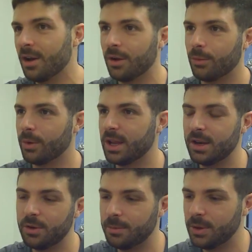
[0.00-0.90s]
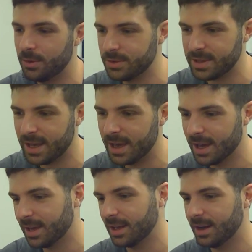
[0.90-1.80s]
read new
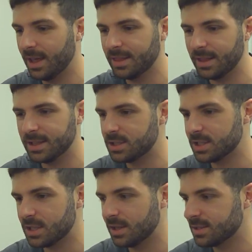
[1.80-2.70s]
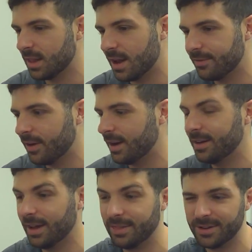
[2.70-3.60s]
music, and it's a lot of
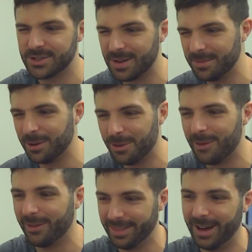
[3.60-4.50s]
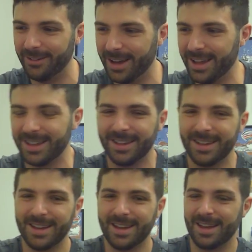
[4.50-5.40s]
fun. And there's something wrong with that, right?
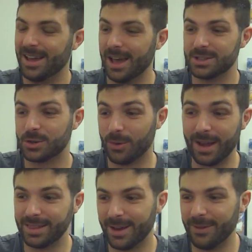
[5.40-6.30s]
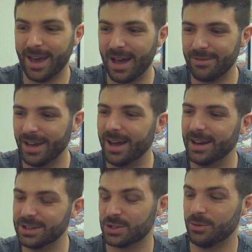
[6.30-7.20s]
It's great that we have that, and
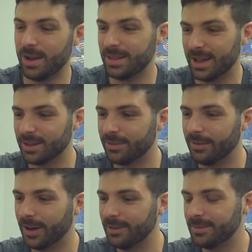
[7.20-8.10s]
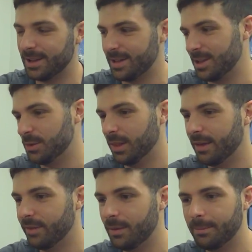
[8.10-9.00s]
it's great that it's fun and that you
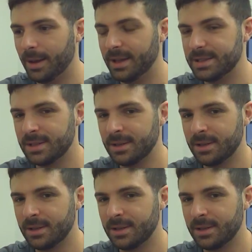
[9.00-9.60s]
love it, but